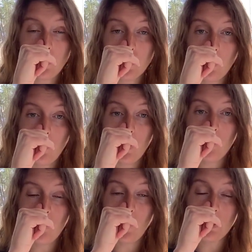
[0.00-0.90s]
So we
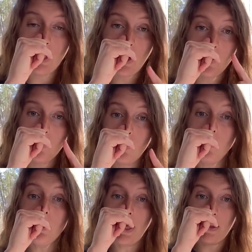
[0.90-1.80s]
are focusing on
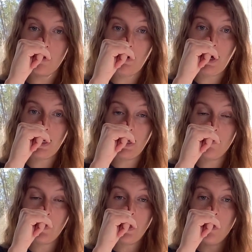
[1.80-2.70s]
cooling the
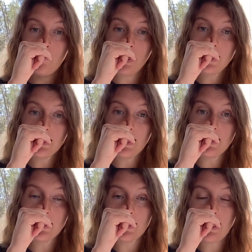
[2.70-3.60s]
body because this
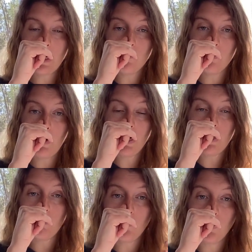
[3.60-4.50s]
is the side of the
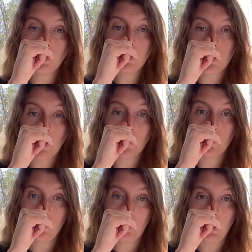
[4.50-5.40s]
body that focuses on the
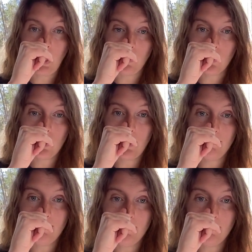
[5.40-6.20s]
cooling energy.